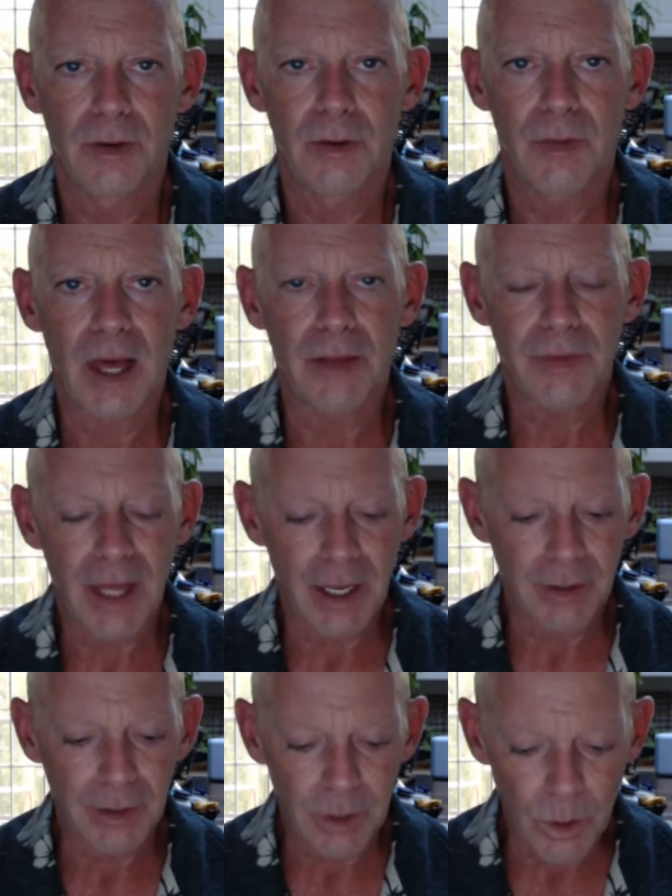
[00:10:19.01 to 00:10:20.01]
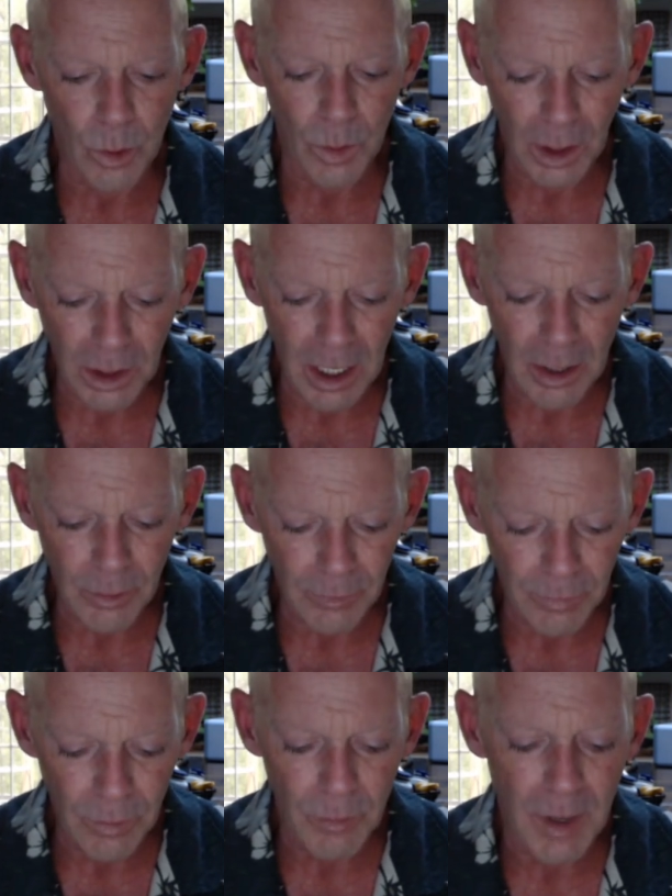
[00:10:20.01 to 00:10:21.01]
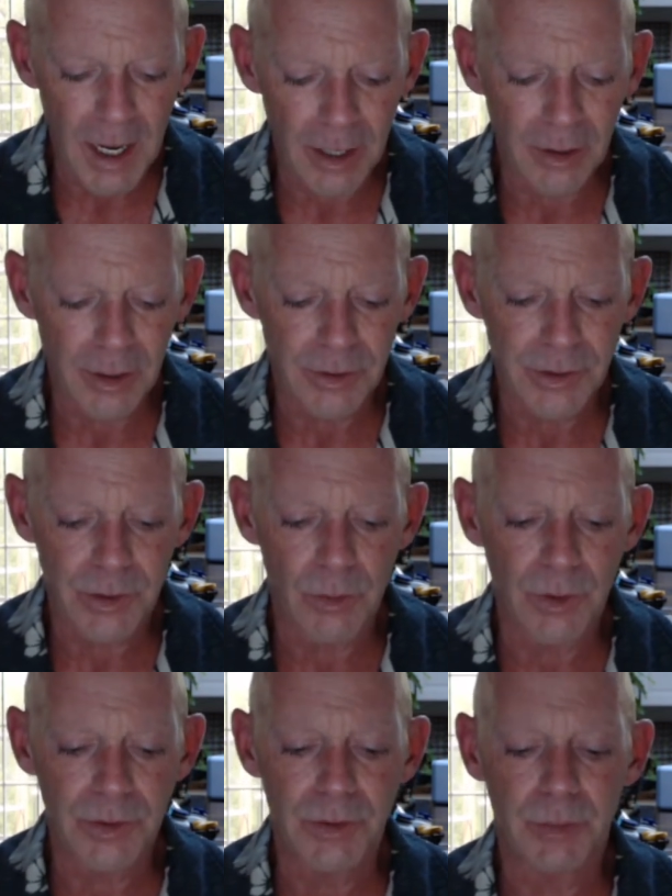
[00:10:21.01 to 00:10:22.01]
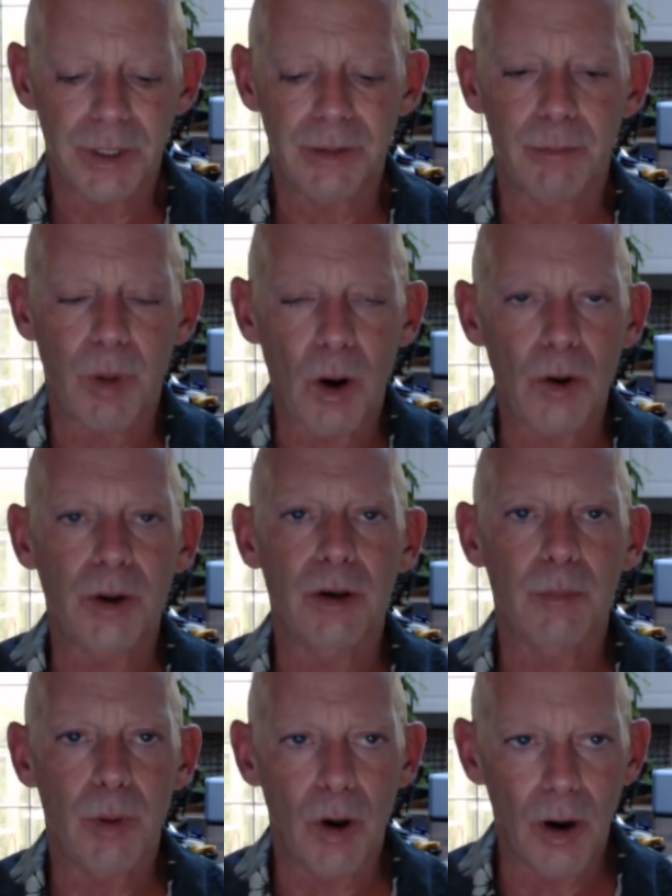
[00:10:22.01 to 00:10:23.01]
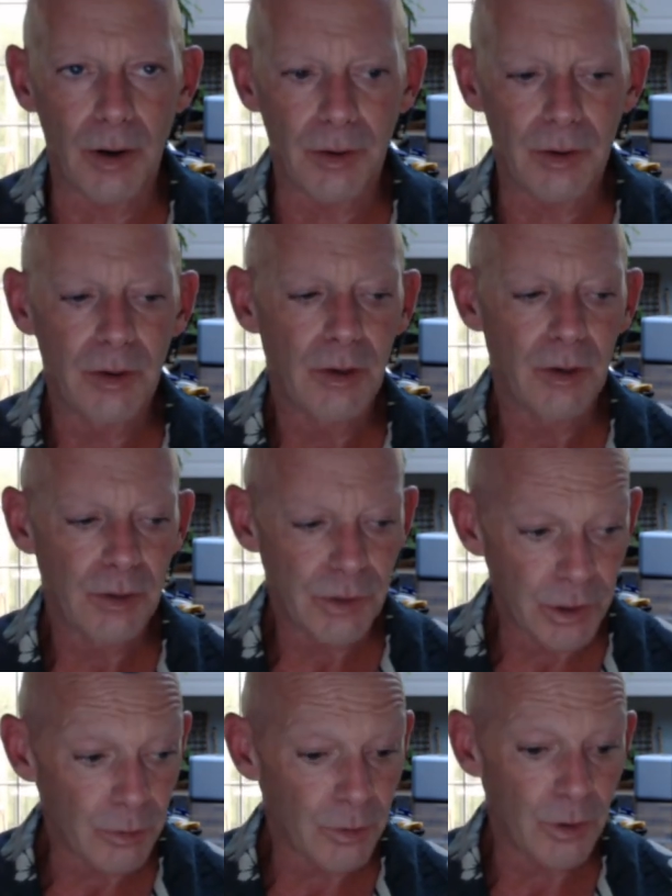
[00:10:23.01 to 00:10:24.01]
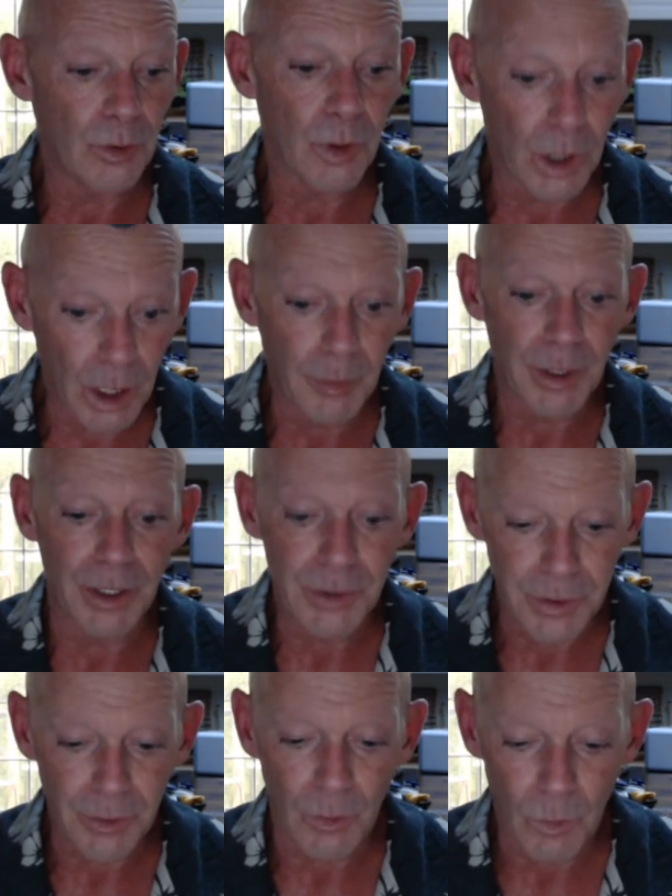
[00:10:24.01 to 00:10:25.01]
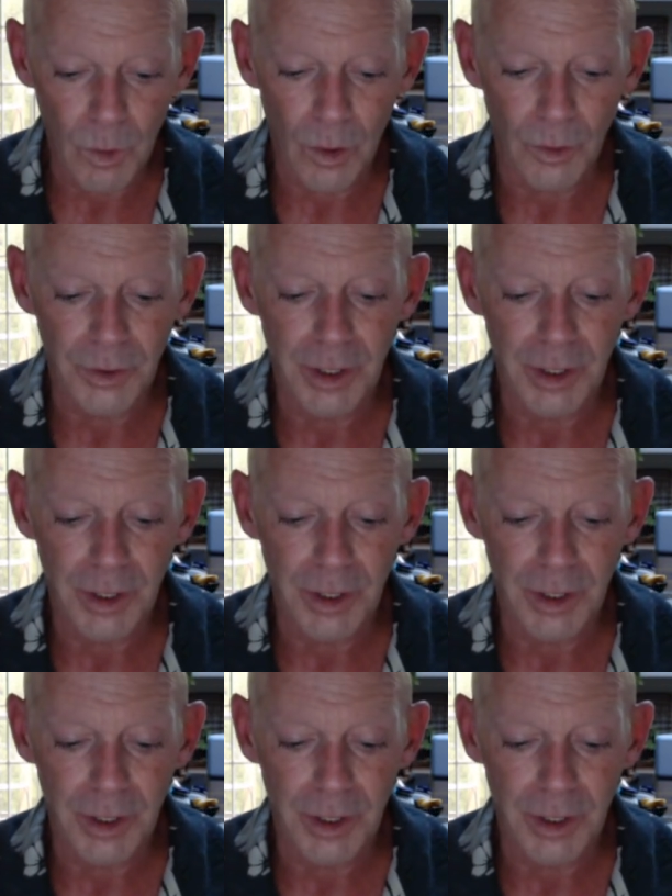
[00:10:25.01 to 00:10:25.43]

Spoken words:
that egoic cloud of humanity is going to be imparting upon children who are coming into the world.